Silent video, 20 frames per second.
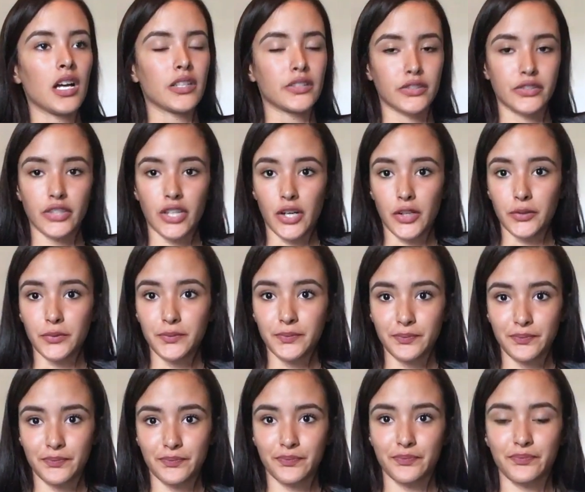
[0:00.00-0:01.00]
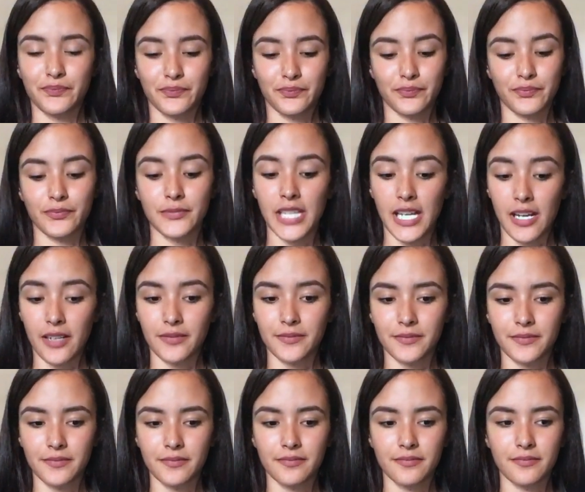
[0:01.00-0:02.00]
So, yeah.
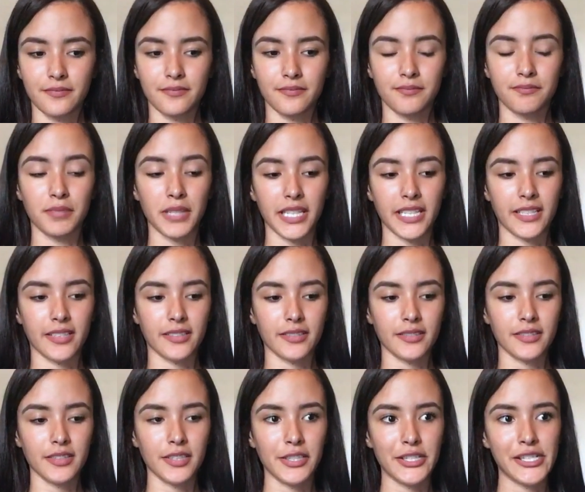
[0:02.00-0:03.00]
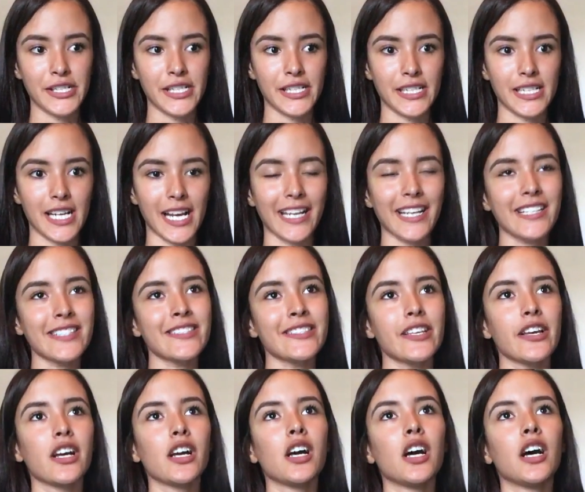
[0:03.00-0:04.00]
But I guess
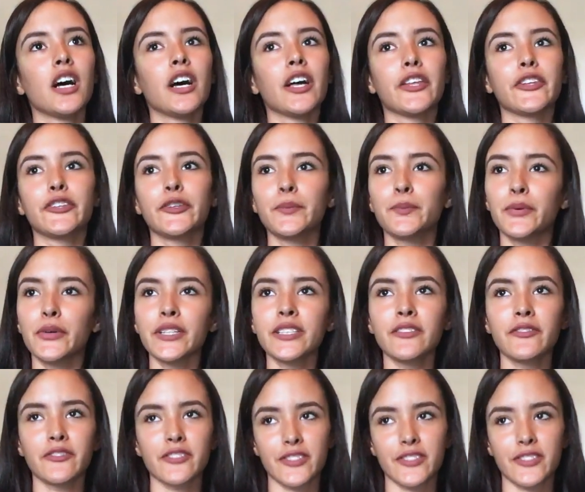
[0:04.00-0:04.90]
the point of